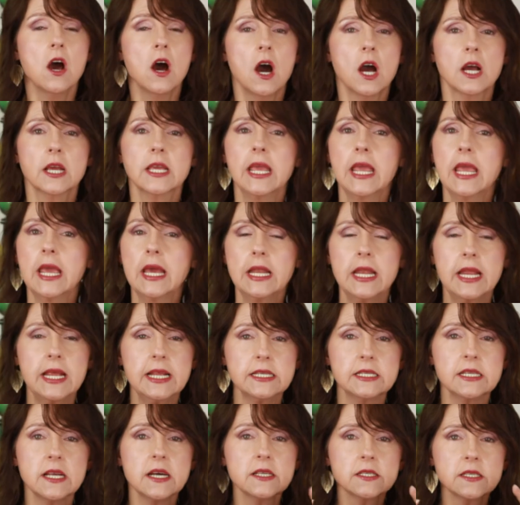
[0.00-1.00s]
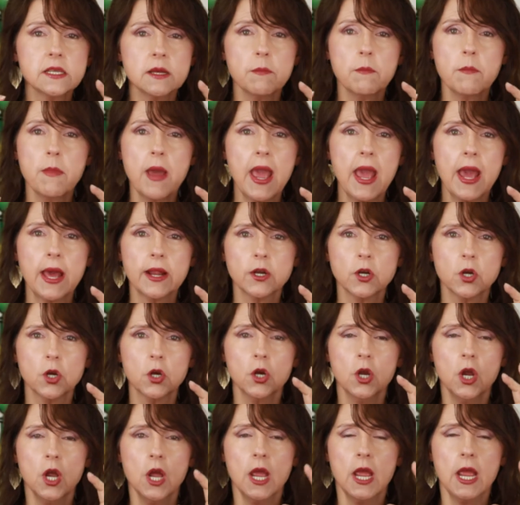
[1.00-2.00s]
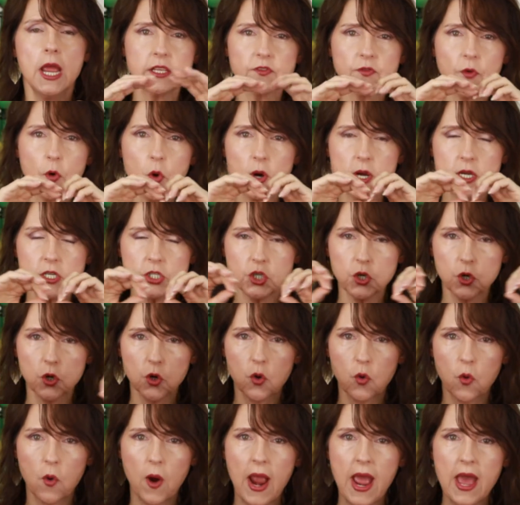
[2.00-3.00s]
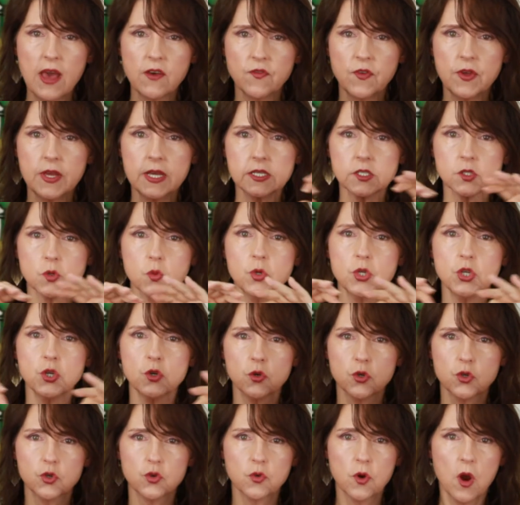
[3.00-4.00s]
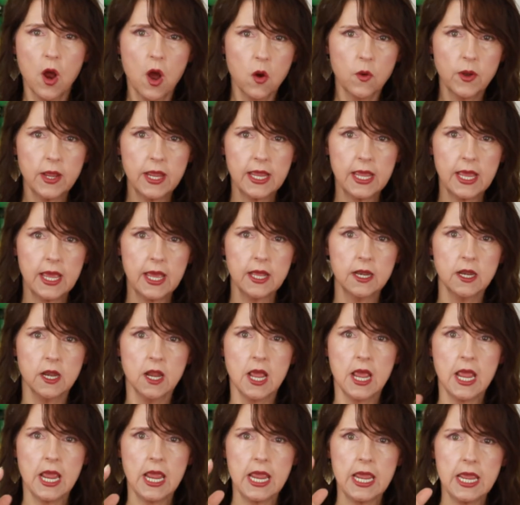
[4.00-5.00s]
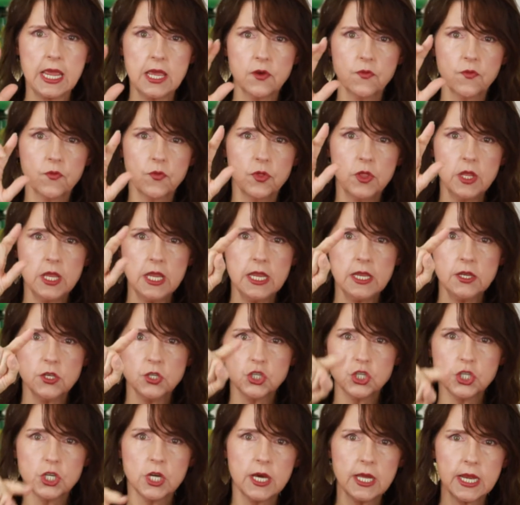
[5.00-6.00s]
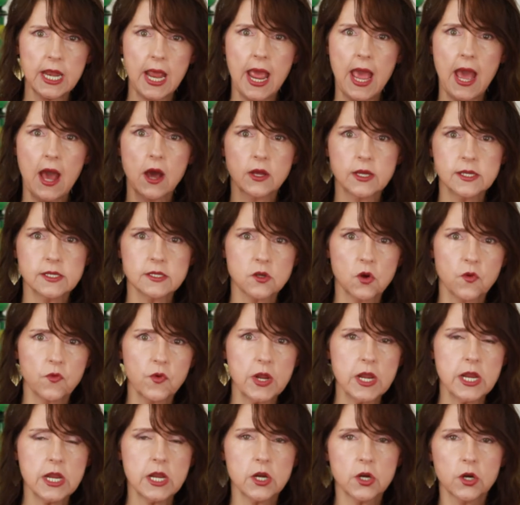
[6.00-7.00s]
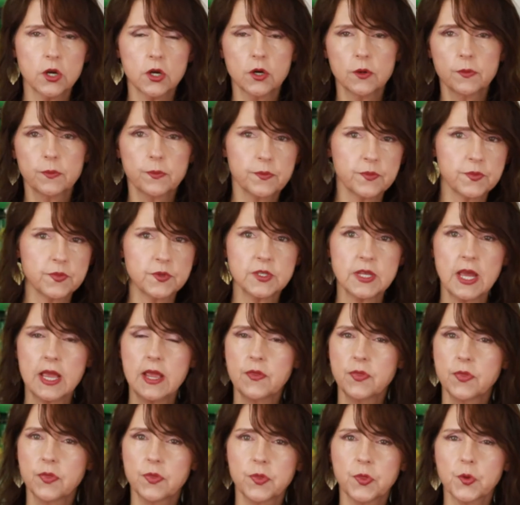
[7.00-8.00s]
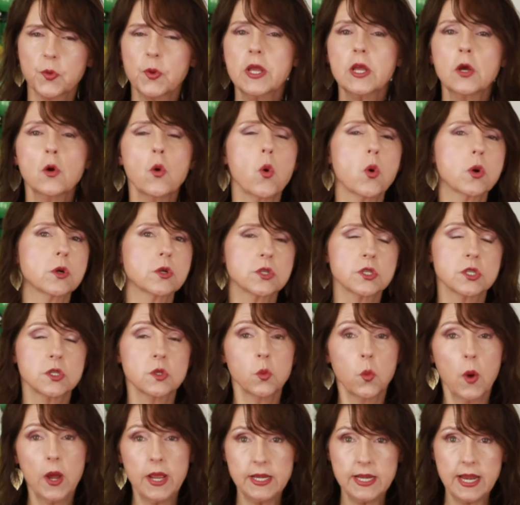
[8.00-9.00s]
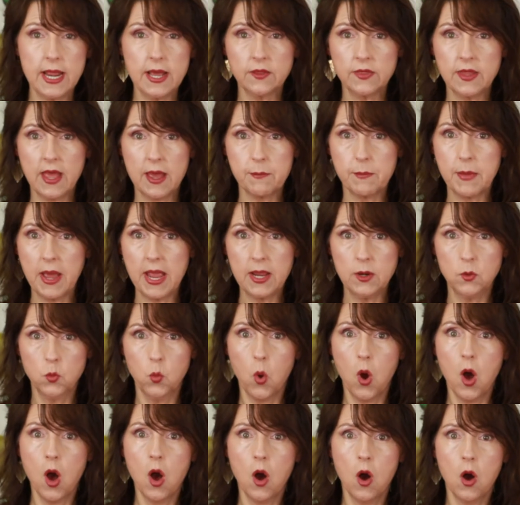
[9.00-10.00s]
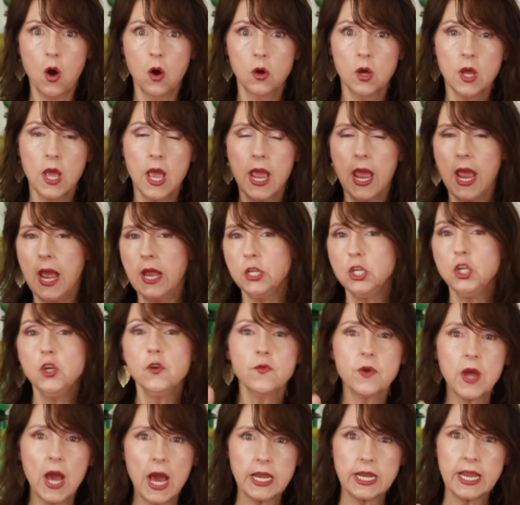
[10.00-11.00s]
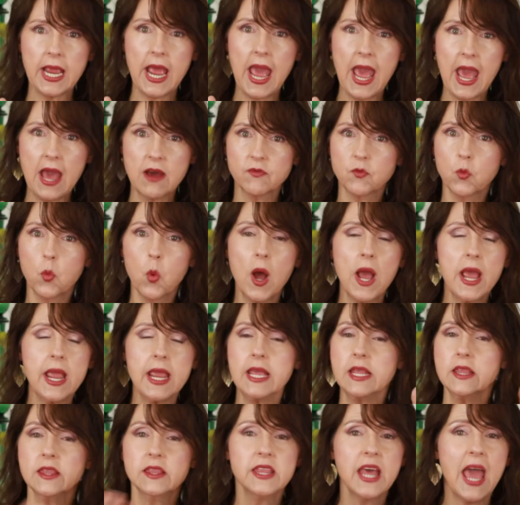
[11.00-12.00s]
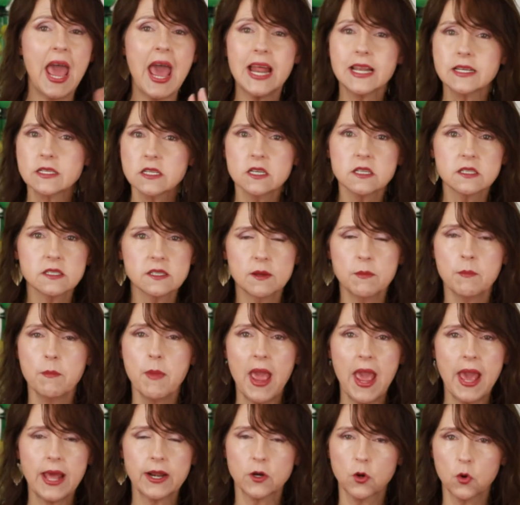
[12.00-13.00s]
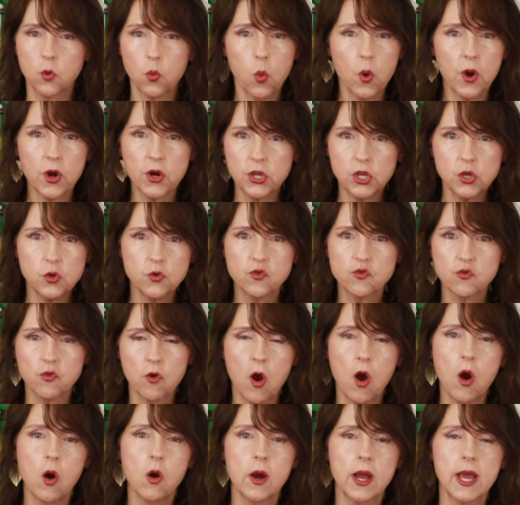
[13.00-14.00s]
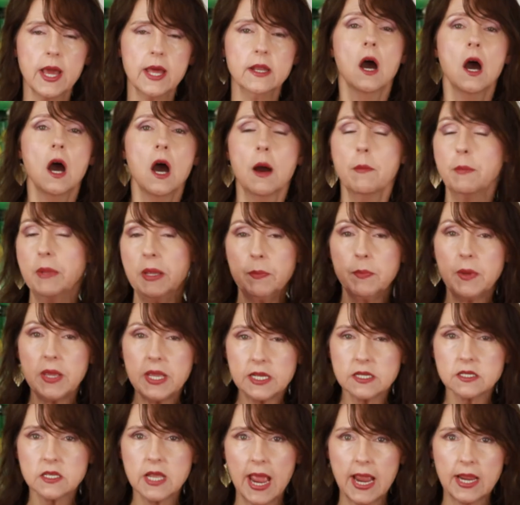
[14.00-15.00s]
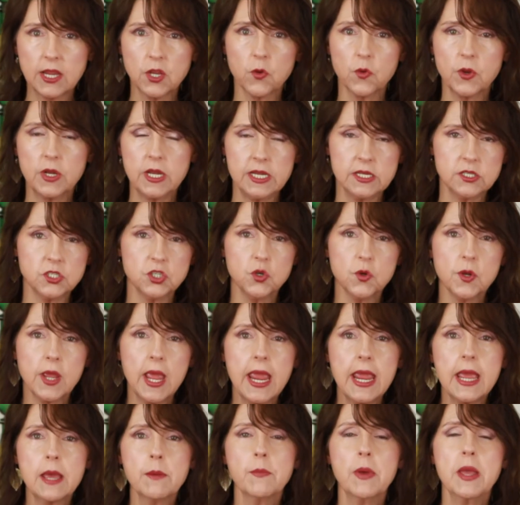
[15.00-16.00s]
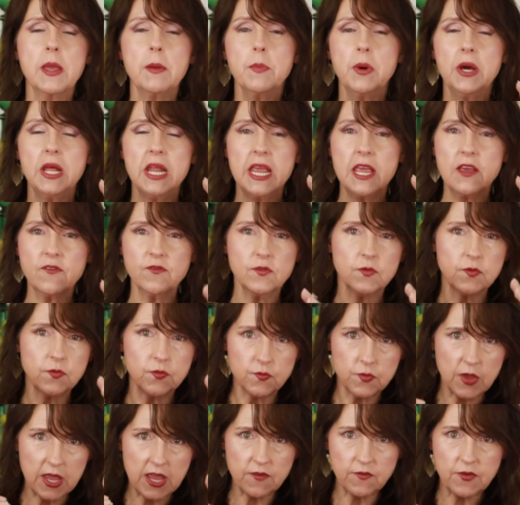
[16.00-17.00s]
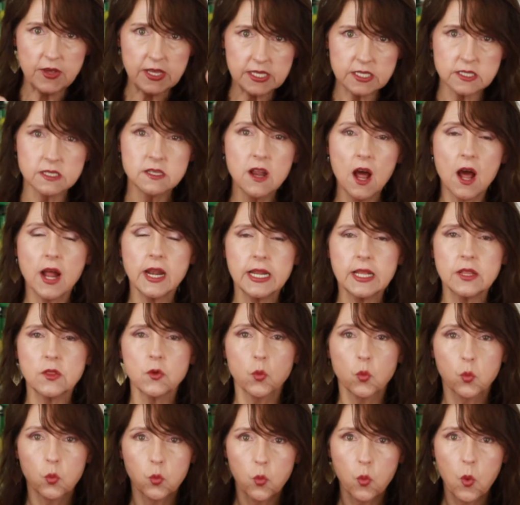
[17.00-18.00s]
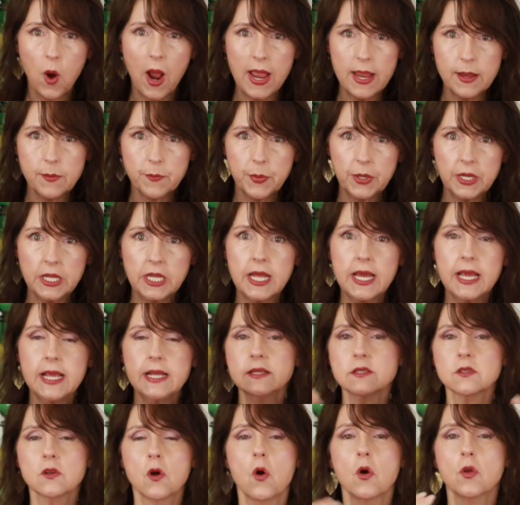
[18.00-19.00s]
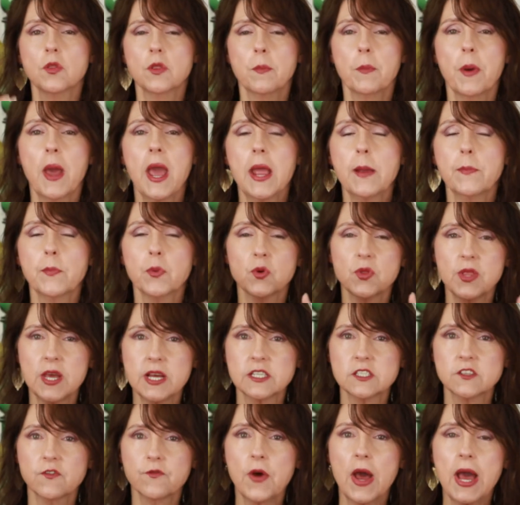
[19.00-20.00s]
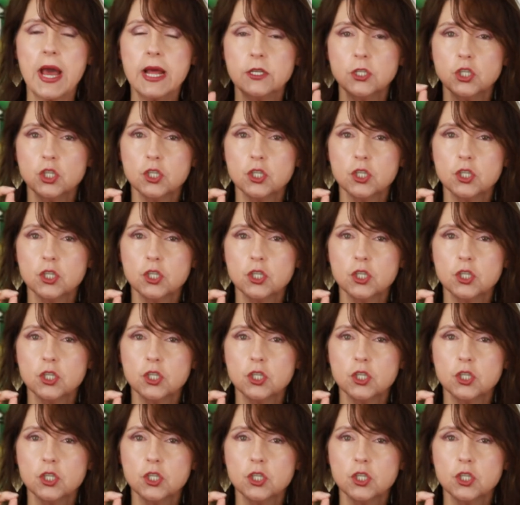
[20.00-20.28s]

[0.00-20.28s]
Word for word: Again, it doesn't matter as far as your graphics when you're drawing it, if the jut out is over here, say 3/4 of the way down that main wall, and you've got it halfway, that doesn't matter where you draw it. I mean, be as accurate as you can be, but if it's not in the right place on the paper, that's fine.